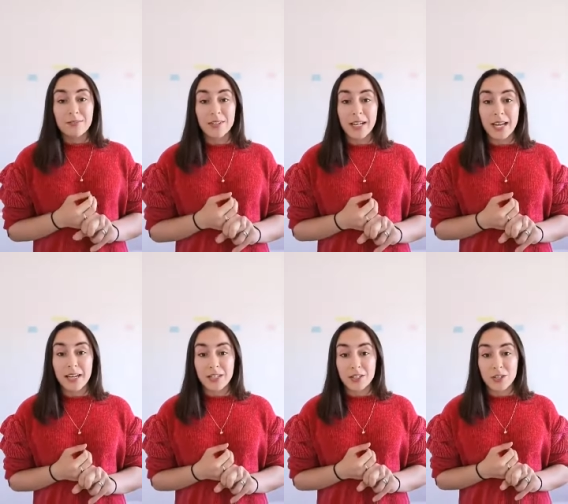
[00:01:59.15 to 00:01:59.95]

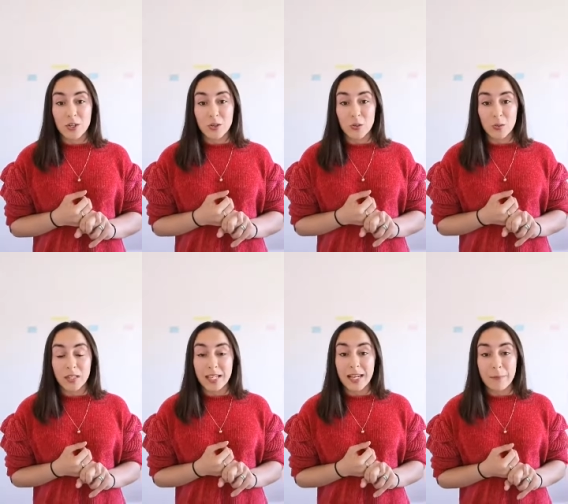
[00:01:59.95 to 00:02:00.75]
related to
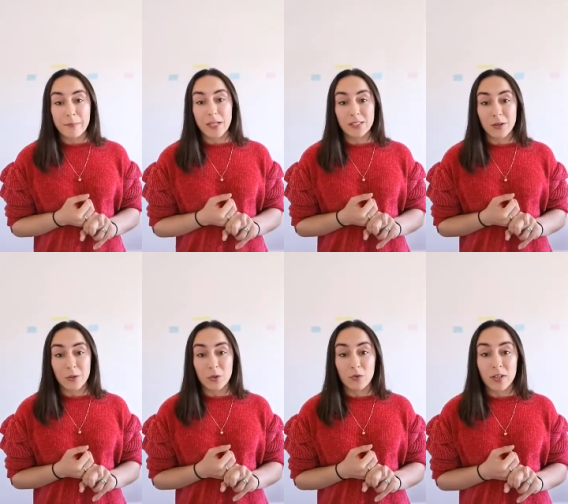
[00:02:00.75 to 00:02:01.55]
the Olympics,
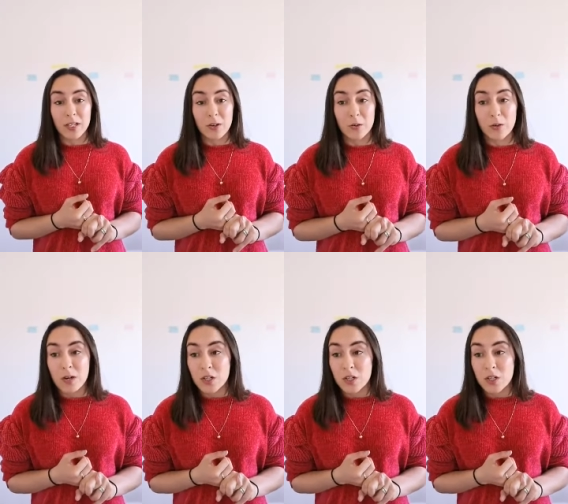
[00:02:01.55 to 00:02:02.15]
so the Rio